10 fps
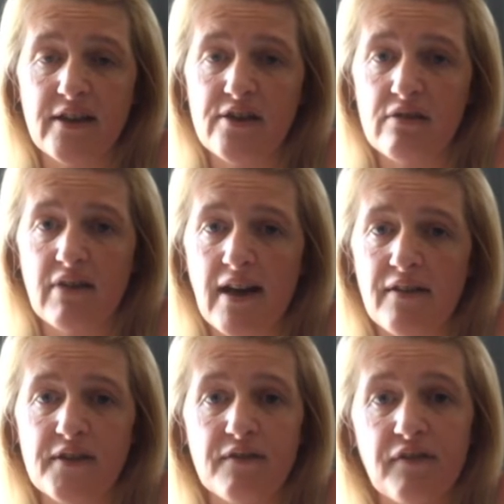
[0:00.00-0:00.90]
you don't
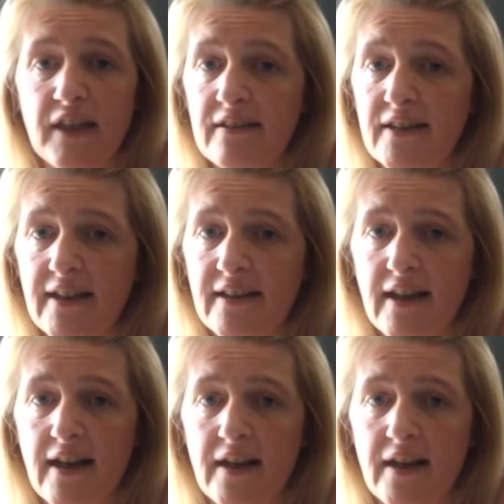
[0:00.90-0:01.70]
have to feel like that